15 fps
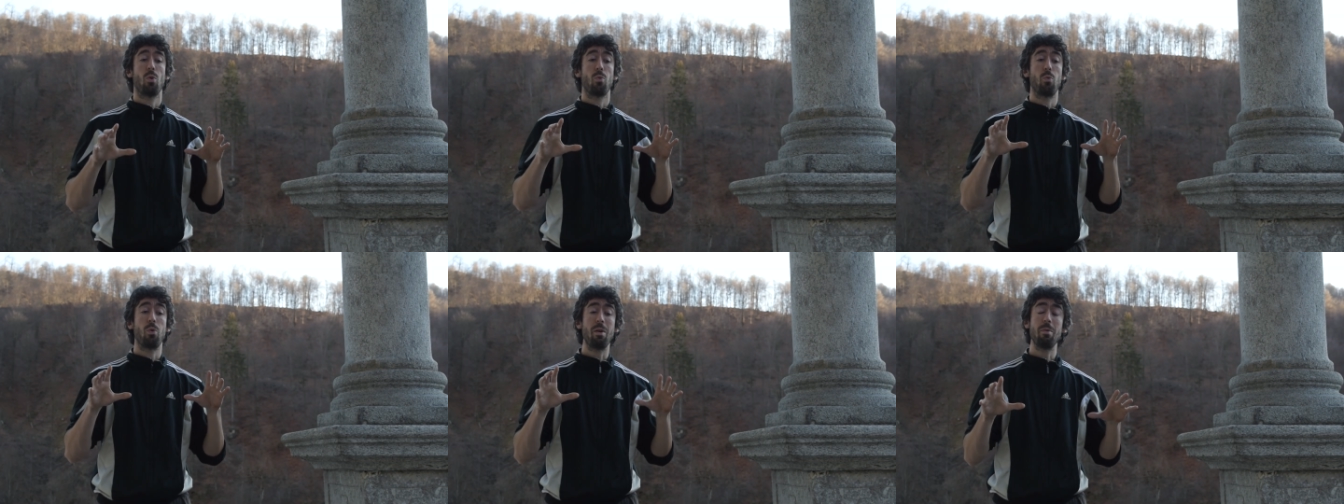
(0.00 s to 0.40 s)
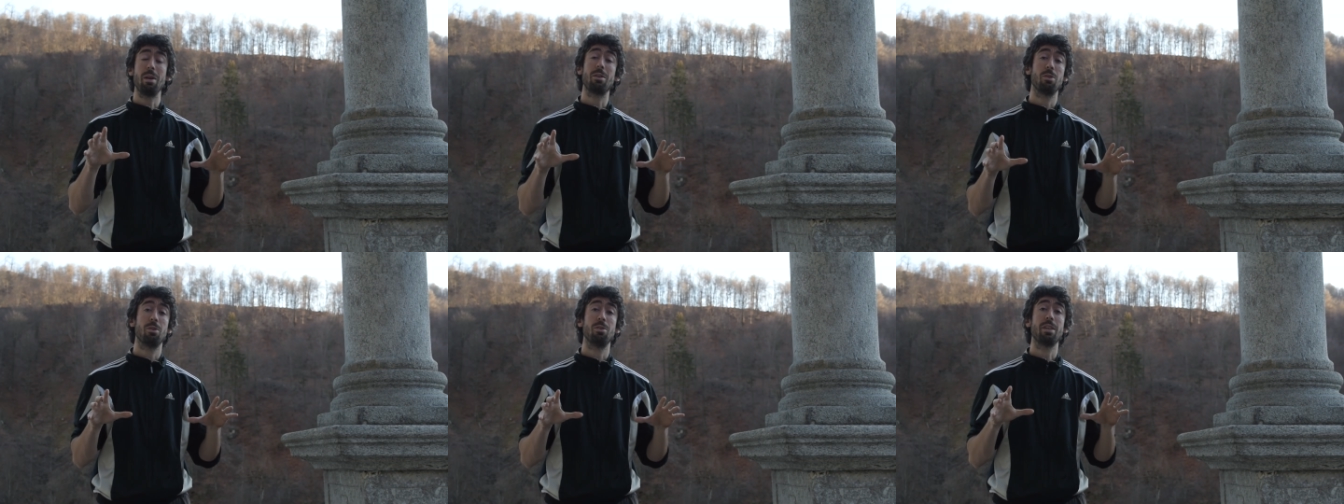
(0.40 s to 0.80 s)
We will
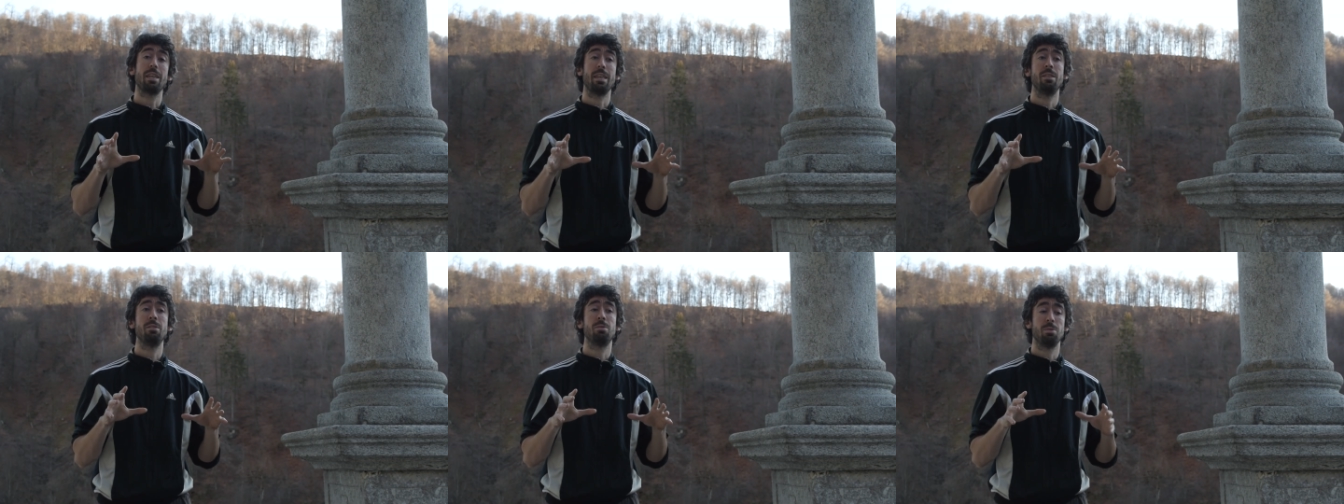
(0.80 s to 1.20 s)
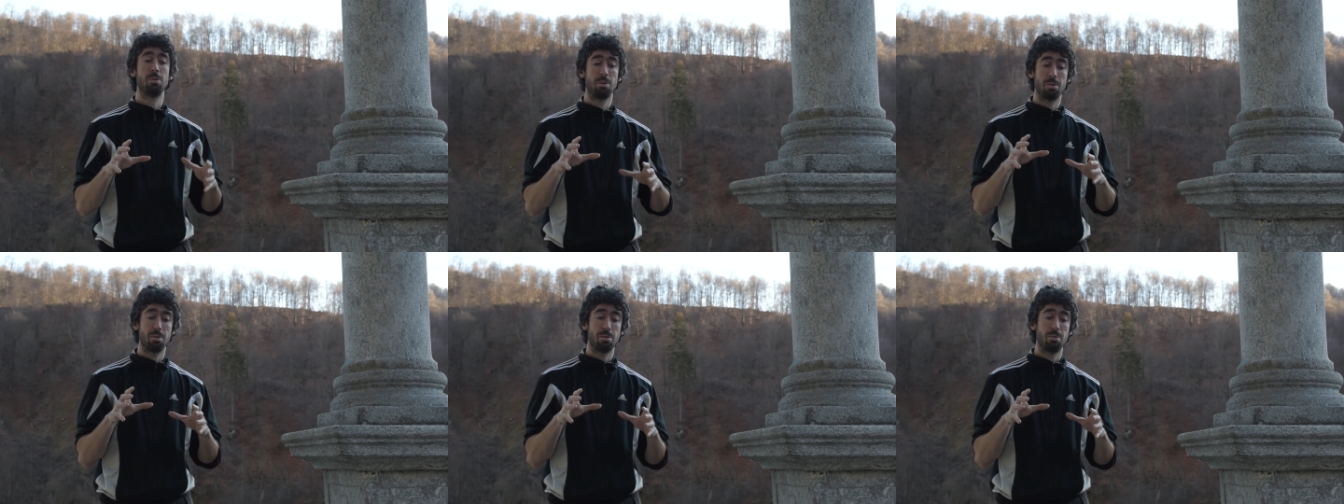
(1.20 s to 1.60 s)
go
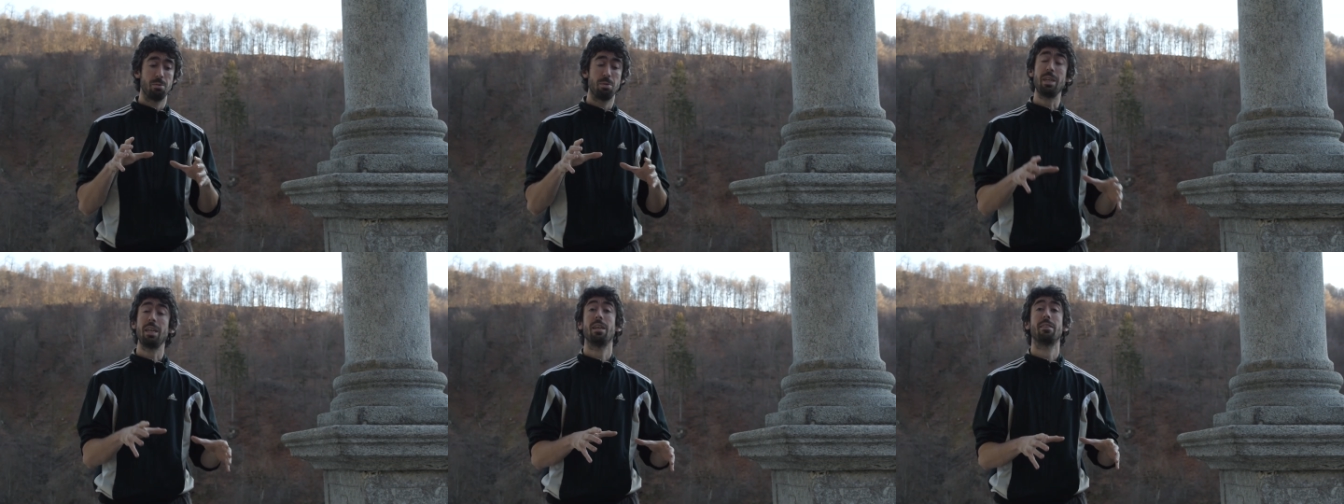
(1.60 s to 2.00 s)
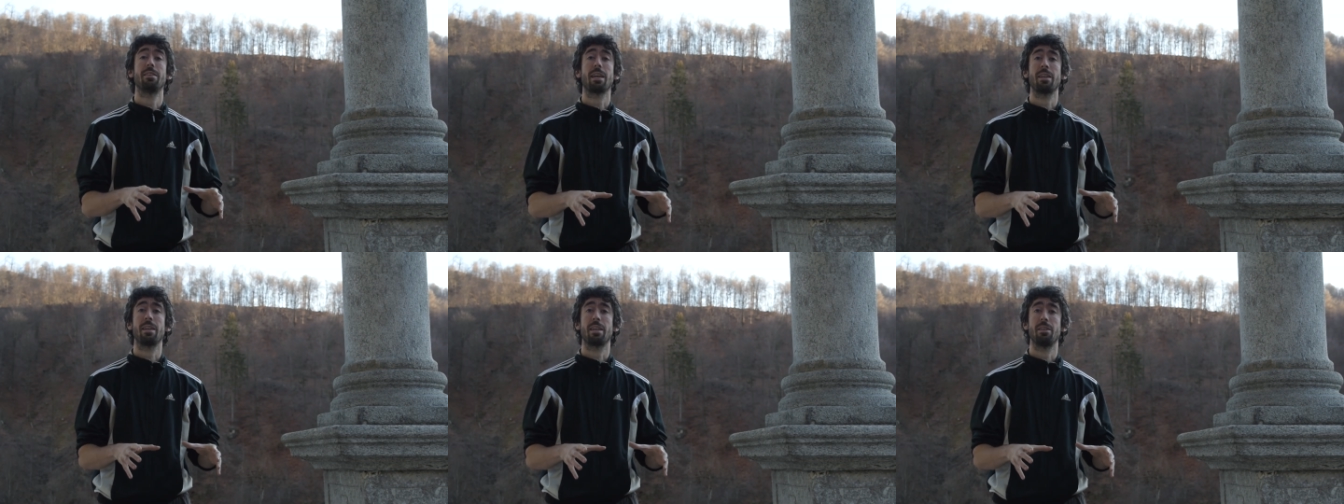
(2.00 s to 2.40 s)
into real
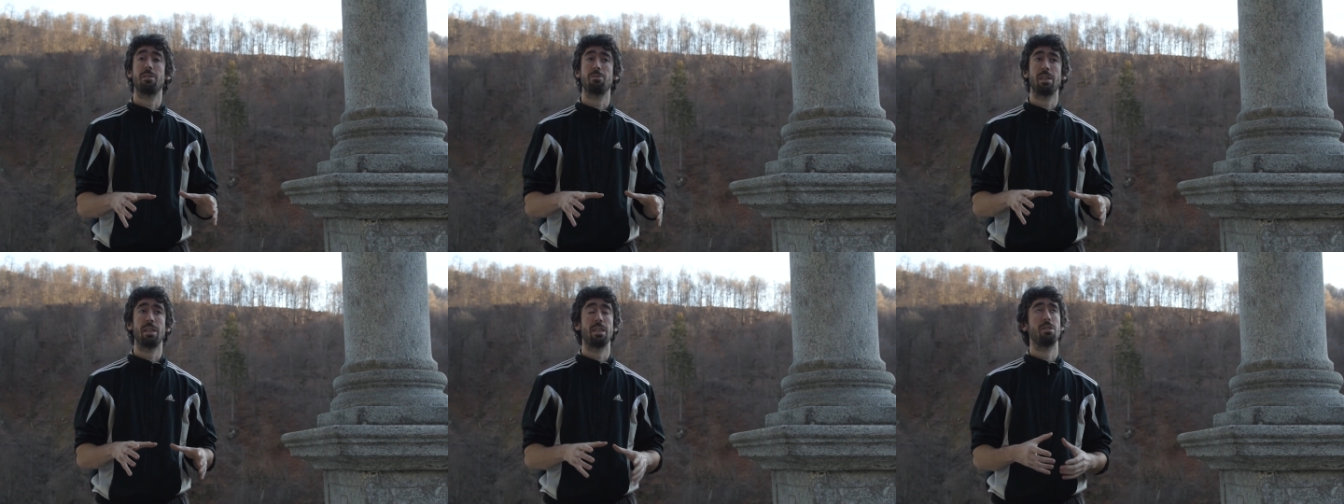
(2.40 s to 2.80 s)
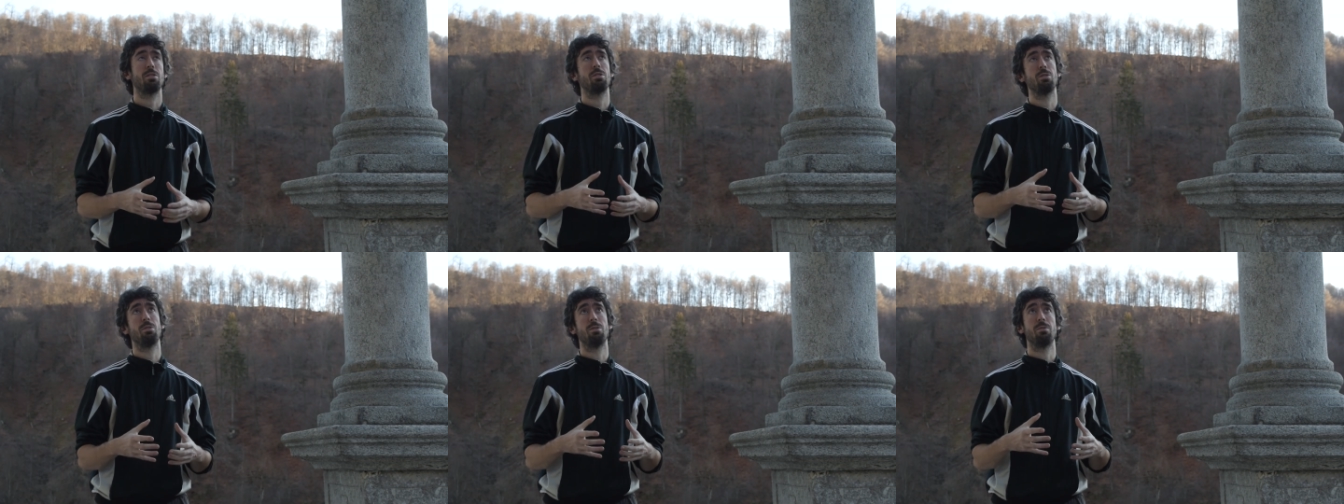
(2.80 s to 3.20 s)
technical training,
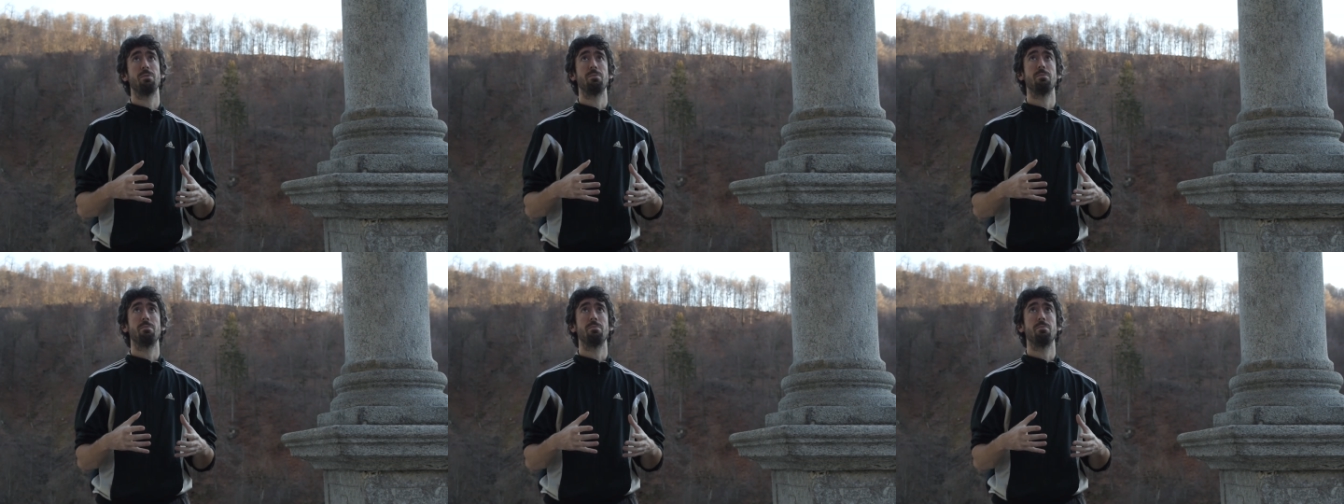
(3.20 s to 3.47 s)
so